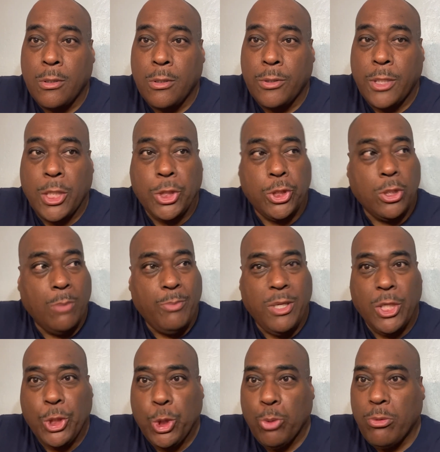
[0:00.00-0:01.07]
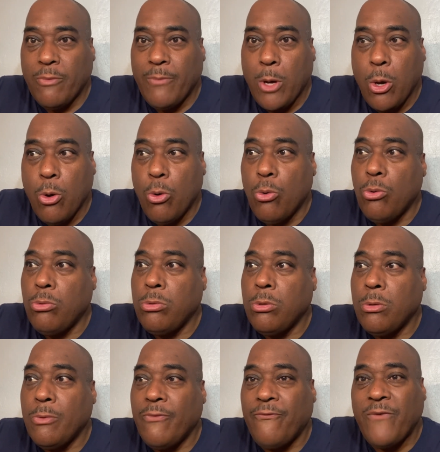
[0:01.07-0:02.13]
They should be the Super Bowl
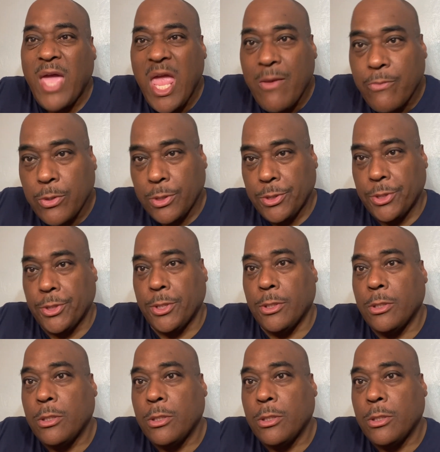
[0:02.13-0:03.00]
favorites.